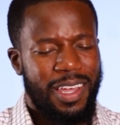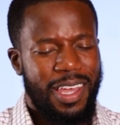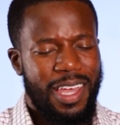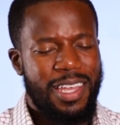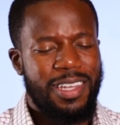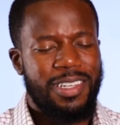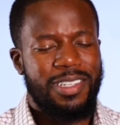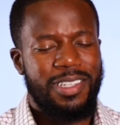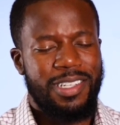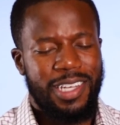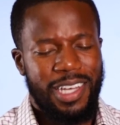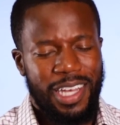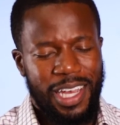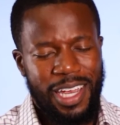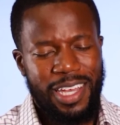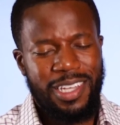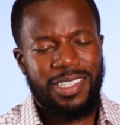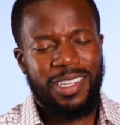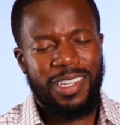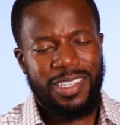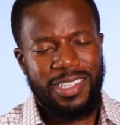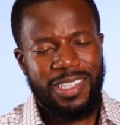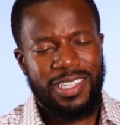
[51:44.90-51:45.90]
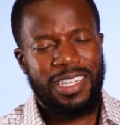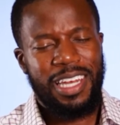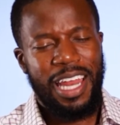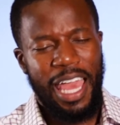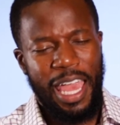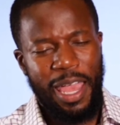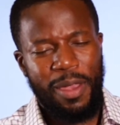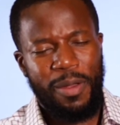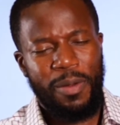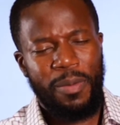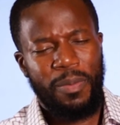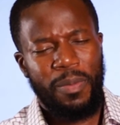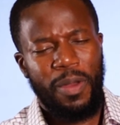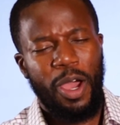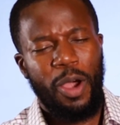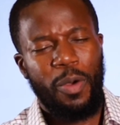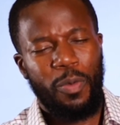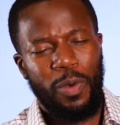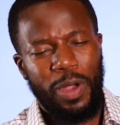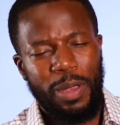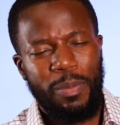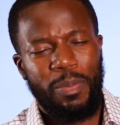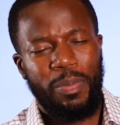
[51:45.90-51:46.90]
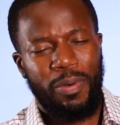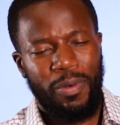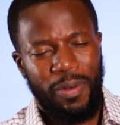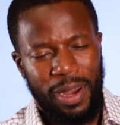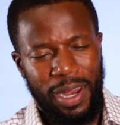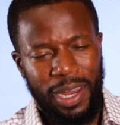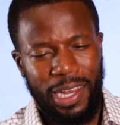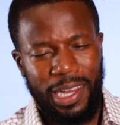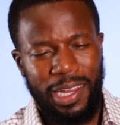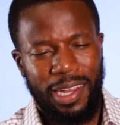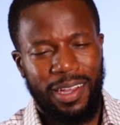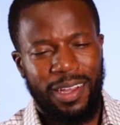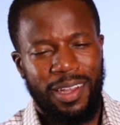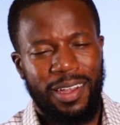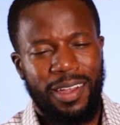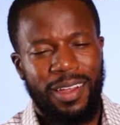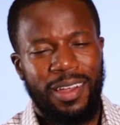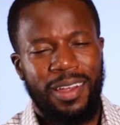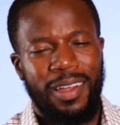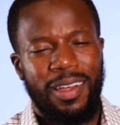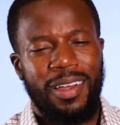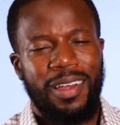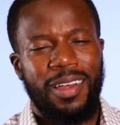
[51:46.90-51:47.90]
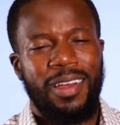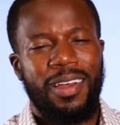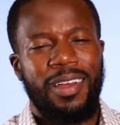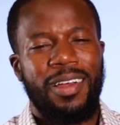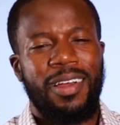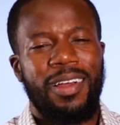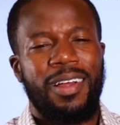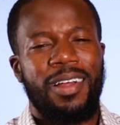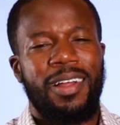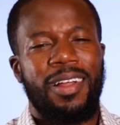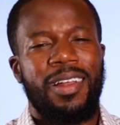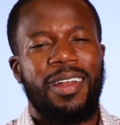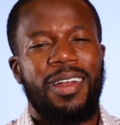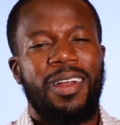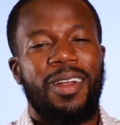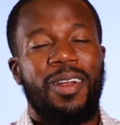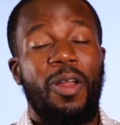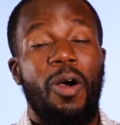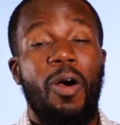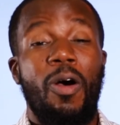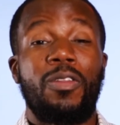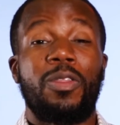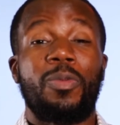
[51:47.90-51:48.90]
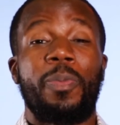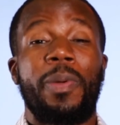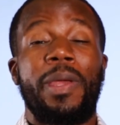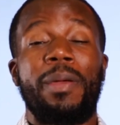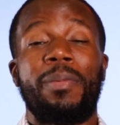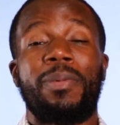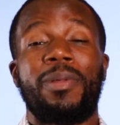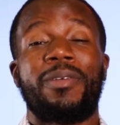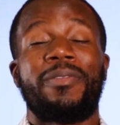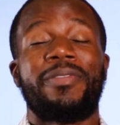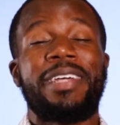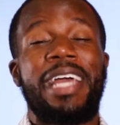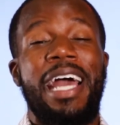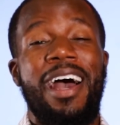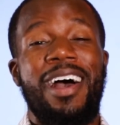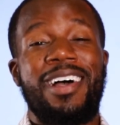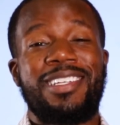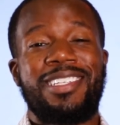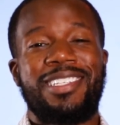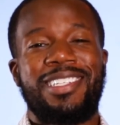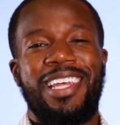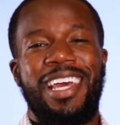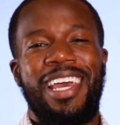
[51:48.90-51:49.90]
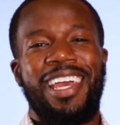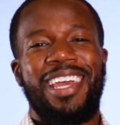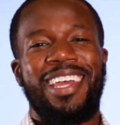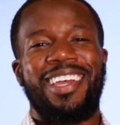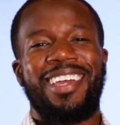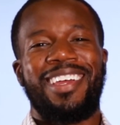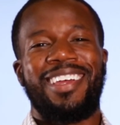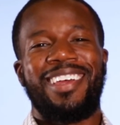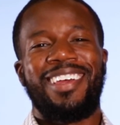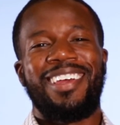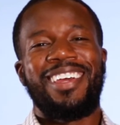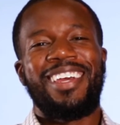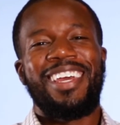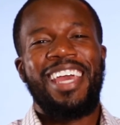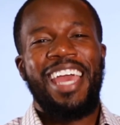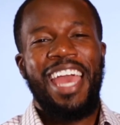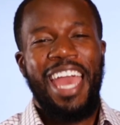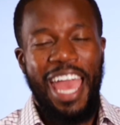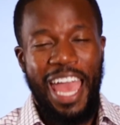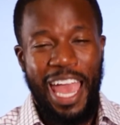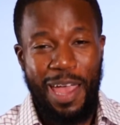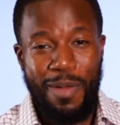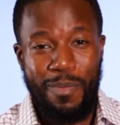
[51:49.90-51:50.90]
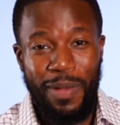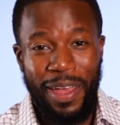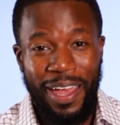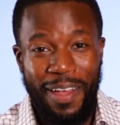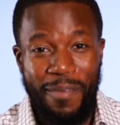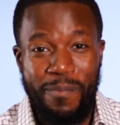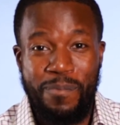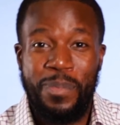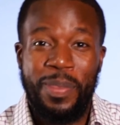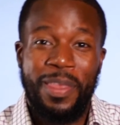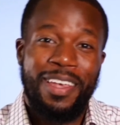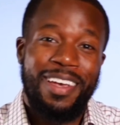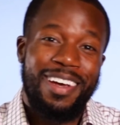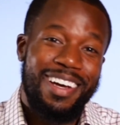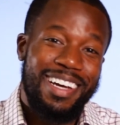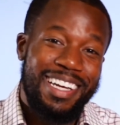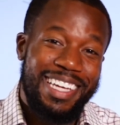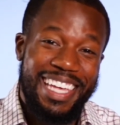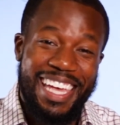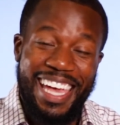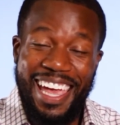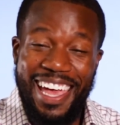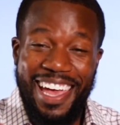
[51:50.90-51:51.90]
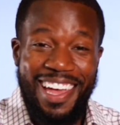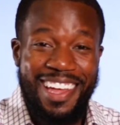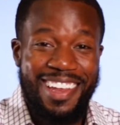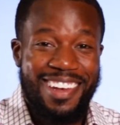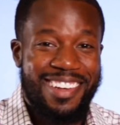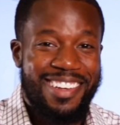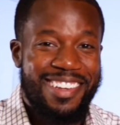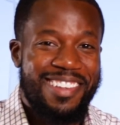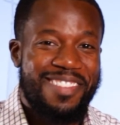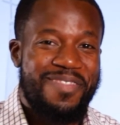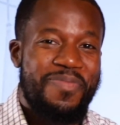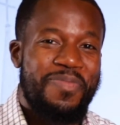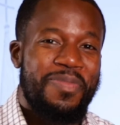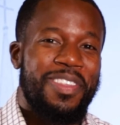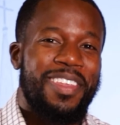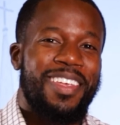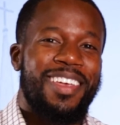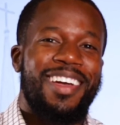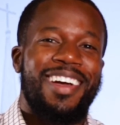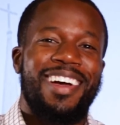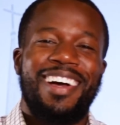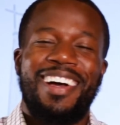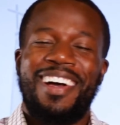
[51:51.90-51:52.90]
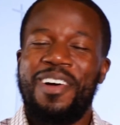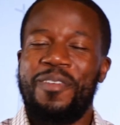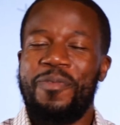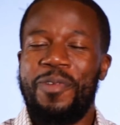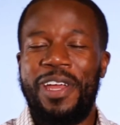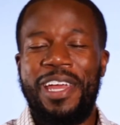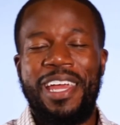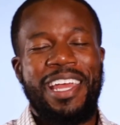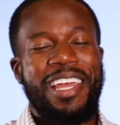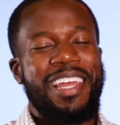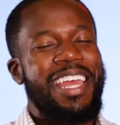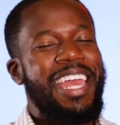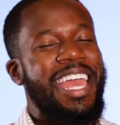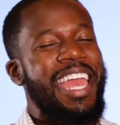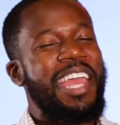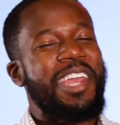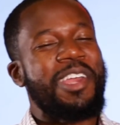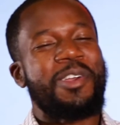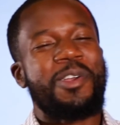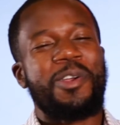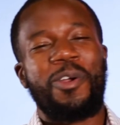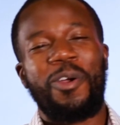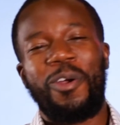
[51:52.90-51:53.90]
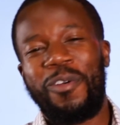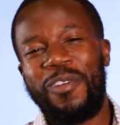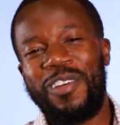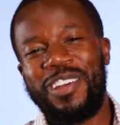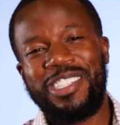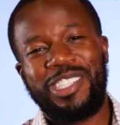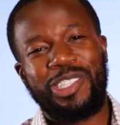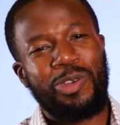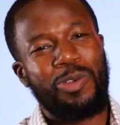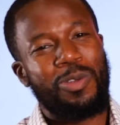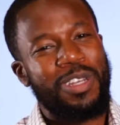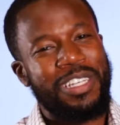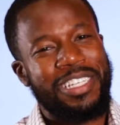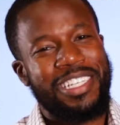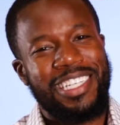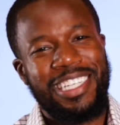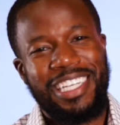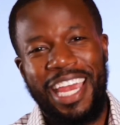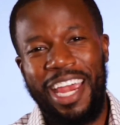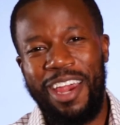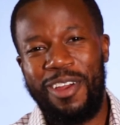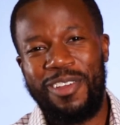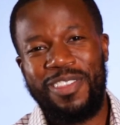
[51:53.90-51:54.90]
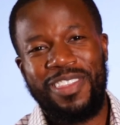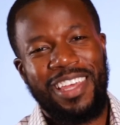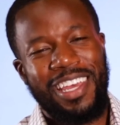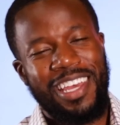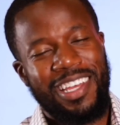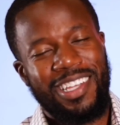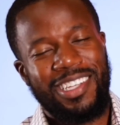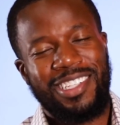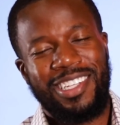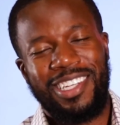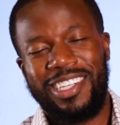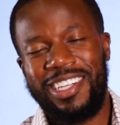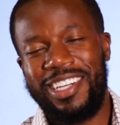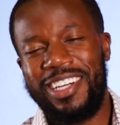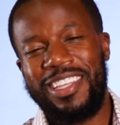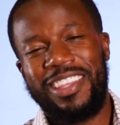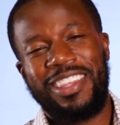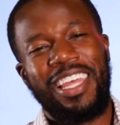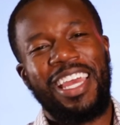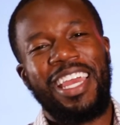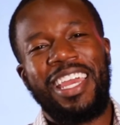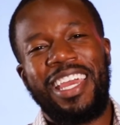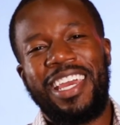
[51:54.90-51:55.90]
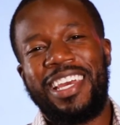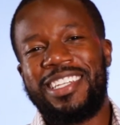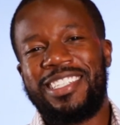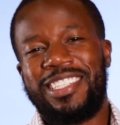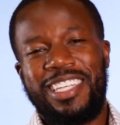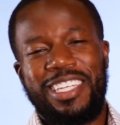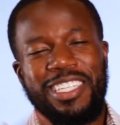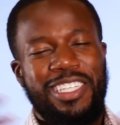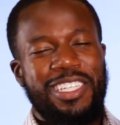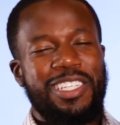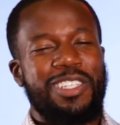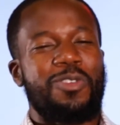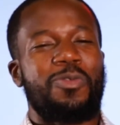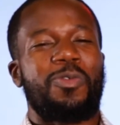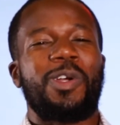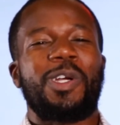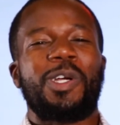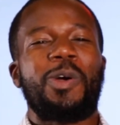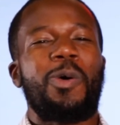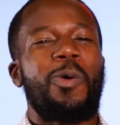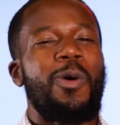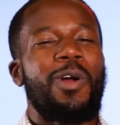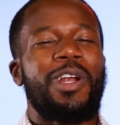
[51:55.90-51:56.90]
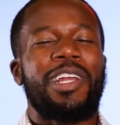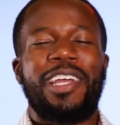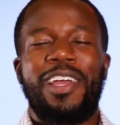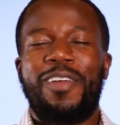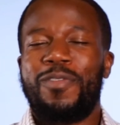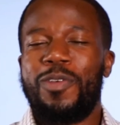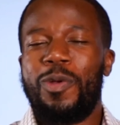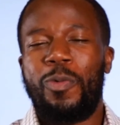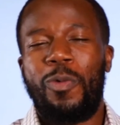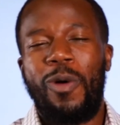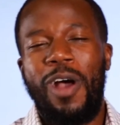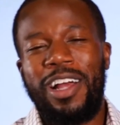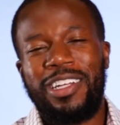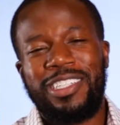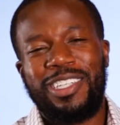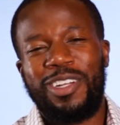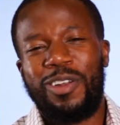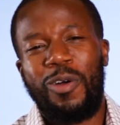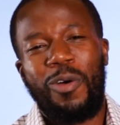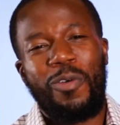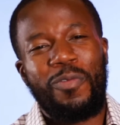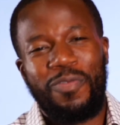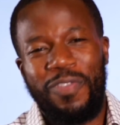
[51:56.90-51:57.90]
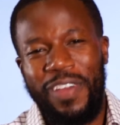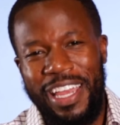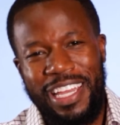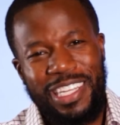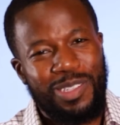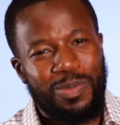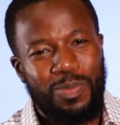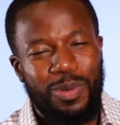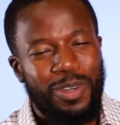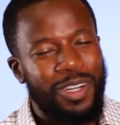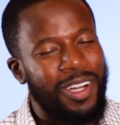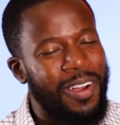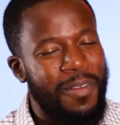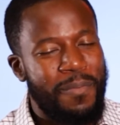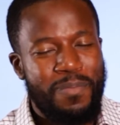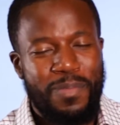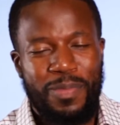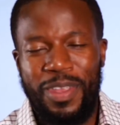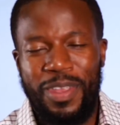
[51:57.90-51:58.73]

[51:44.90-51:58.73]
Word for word: In Jesus' name we pray. And all the people of God say, Amen. Again, we encourage you to share this. The good thing is, this is a recording. If you're watching on Facebook,